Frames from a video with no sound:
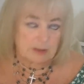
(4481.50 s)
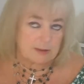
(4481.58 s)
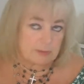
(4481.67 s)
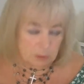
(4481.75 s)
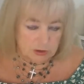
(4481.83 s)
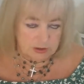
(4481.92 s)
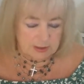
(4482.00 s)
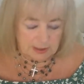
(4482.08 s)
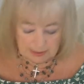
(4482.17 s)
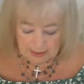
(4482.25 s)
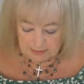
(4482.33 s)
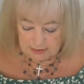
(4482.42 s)
he wasn't
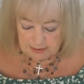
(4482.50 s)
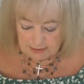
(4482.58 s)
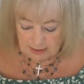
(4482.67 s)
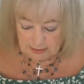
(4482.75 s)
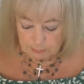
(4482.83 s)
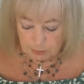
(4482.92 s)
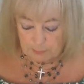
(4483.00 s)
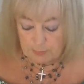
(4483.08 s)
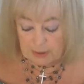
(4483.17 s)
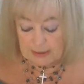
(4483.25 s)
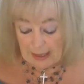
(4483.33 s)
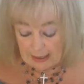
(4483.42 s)
an actor then, but he
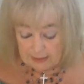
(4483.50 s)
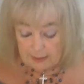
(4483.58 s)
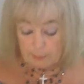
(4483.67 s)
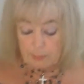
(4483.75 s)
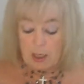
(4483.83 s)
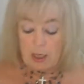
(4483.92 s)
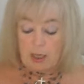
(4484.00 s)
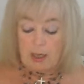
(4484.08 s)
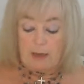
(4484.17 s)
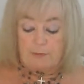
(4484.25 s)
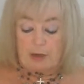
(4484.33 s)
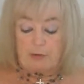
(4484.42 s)
became
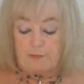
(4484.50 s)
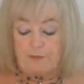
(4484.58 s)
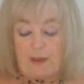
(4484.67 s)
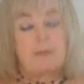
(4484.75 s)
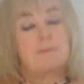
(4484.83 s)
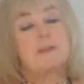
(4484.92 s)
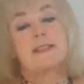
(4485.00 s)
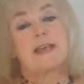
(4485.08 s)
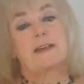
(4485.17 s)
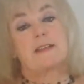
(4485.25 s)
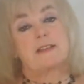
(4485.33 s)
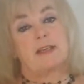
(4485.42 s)
a very famous
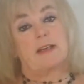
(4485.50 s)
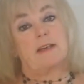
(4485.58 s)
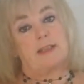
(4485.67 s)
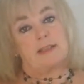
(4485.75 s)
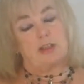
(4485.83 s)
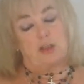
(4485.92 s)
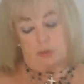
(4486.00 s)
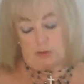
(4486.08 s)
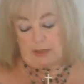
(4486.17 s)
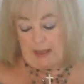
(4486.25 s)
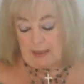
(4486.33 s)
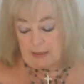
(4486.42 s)
actor in the
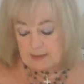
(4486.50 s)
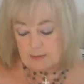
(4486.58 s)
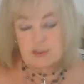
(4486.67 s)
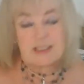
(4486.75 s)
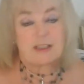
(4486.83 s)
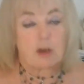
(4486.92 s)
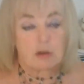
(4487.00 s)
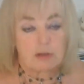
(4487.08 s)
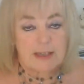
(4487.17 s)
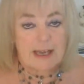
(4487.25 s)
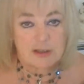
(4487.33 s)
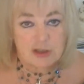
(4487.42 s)
UK because he was in
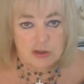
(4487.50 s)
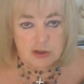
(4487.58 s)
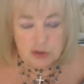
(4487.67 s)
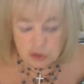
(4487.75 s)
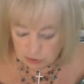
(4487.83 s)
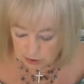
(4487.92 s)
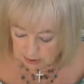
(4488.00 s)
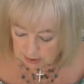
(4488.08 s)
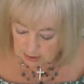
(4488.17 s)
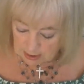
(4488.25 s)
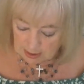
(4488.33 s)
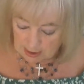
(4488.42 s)
Coronation
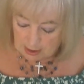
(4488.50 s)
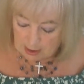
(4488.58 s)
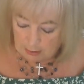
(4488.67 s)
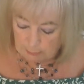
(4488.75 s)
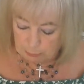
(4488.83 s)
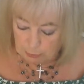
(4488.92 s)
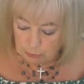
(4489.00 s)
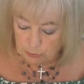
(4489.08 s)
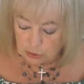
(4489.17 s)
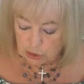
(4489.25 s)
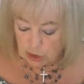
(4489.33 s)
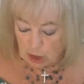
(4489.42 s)
Street.
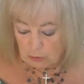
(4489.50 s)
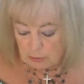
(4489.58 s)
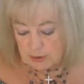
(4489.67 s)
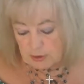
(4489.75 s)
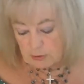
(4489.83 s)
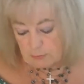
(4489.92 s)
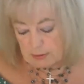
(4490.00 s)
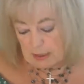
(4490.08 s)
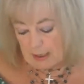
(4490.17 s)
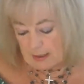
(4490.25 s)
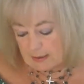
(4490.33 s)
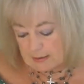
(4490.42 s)
Bruce Jones, who
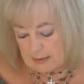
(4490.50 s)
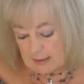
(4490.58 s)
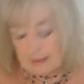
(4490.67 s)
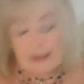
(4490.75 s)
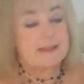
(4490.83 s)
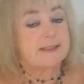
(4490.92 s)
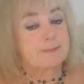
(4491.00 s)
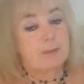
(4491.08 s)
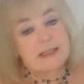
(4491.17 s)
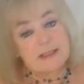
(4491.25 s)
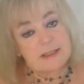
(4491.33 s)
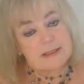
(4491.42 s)
played Les
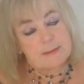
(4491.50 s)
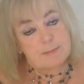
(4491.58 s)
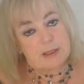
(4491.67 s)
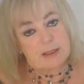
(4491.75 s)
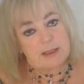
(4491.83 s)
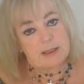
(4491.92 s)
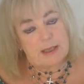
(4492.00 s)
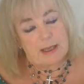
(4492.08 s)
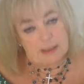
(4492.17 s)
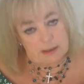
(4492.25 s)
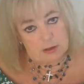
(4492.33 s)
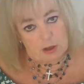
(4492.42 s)
Battersby
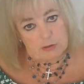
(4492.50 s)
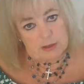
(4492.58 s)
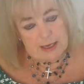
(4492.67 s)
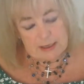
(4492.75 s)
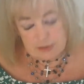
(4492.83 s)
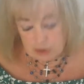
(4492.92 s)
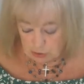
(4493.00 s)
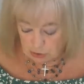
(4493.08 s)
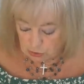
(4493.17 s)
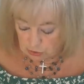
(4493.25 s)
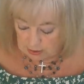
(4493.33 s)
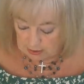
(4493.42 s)
in Coronation
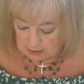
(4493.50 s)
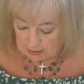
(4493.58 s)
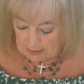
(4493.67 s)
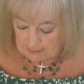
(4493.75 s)
Street,